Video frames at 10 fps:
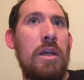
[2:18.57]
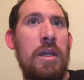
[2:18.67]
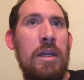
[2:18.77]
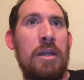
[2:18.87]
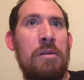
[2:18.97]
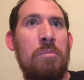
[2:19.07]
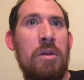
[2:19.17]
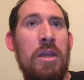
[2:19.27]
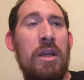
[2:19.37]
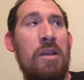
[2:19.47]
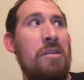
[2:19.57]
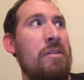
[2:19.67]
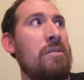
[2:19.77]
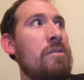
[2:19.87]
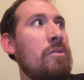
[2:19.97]
And
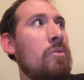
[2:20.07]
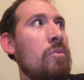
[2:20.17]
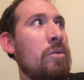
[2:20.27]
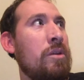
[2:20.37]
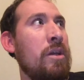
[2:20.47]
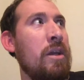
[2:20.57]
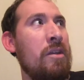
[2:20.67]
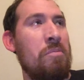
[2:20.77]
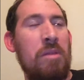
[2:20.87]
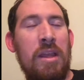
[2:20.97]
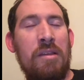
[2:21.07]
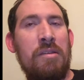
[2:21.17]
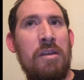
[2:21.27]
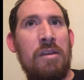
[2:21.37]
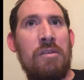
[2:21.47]
McKinney went to his
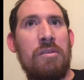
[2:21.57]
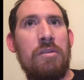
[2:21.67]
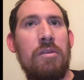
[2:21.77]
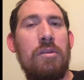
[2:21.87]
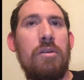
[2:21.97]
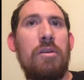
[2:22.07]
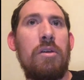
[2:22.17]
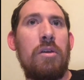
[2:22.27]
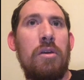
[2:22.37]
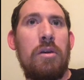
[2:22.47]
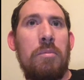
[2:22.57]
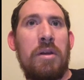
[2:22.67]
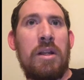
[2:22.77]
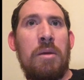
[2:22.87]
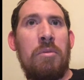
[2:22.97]
place. He's
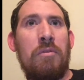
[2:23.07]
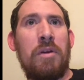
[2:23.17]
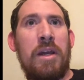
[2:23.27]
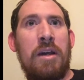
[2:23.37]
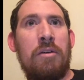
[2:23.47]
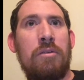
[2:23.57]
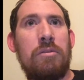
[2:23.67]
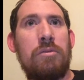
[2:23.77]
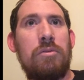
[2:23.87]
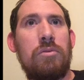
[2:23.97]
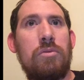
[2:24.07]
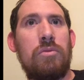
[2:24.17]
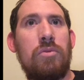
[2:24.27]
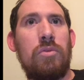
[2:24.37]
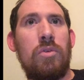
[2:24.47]
about to come over now.
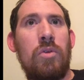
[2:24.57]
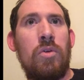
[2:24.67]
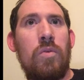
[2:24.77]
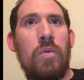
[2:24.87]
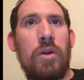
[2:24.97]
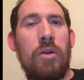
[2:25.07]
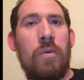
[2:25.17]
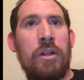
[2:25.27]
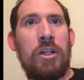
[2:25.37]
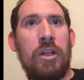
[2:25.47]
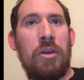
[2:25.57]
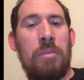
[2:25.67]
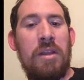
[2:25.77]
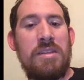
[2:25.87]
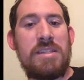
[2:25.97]
We're going to watch a little
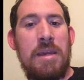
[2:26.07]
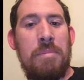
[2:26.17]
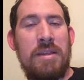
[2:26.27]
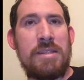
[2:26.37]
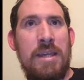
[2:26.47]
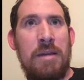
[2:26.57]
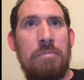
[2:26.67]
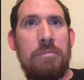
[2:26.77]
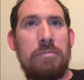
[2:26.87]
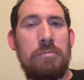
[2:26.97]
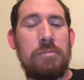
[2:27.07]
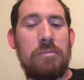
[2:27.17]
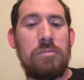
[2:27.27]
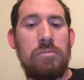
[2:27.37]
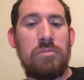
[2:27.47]
bit of Step by Step.
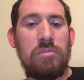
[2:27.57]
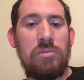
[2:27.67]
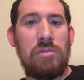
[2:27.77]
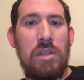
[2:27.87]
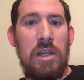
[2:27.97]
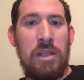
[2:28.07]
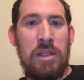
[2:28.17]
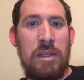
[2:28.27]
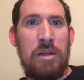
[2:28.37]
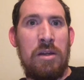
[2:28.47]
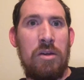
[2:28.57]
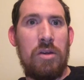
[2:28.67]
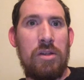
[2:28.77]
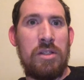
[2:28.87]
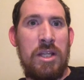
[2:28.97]
And then
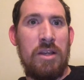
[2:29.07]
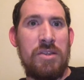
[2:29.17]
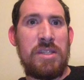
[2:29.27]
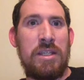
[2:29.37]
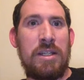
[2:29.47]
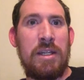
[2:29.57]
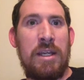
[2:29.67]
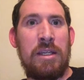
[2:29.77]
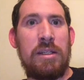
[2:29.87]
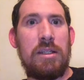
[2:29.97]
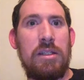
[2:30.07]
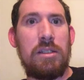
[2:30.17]
TLC tonight.